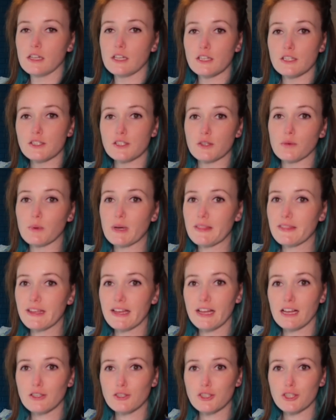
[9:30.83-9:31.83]
So one
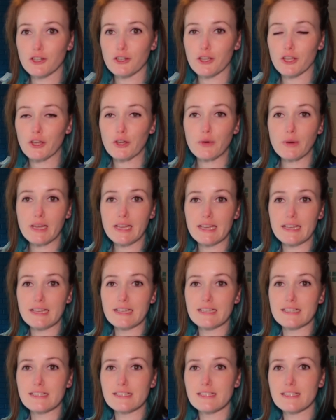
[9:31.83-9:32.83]
thing I'll show you
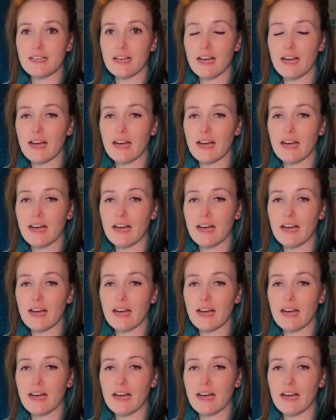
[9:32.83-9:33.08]
is